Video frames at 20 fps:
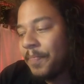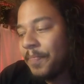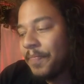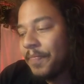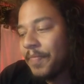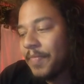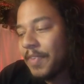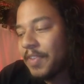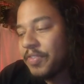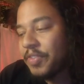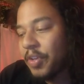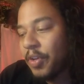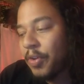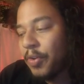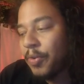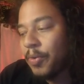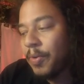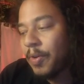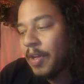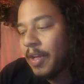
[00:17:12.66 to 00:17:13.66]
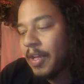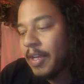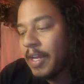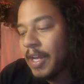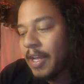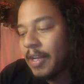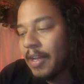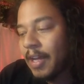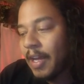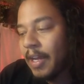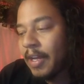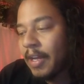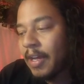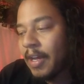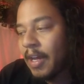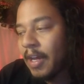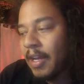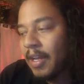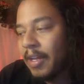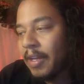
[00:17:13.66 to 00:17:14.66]
So again,
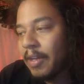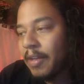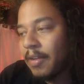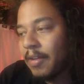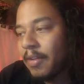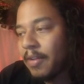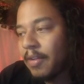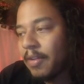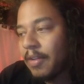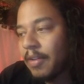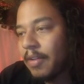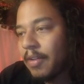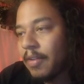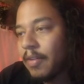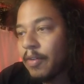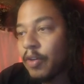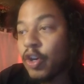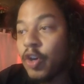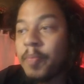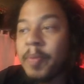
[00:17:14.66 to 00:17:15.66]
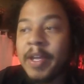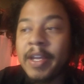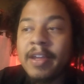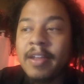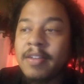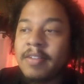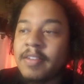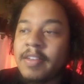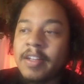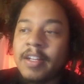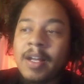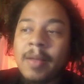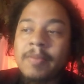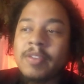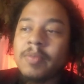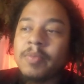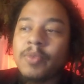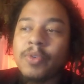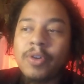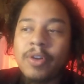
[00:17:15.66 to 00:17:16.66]
I hope I can dig up some
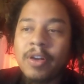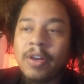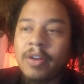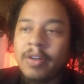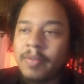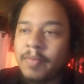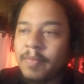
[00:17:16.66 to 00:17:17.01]
more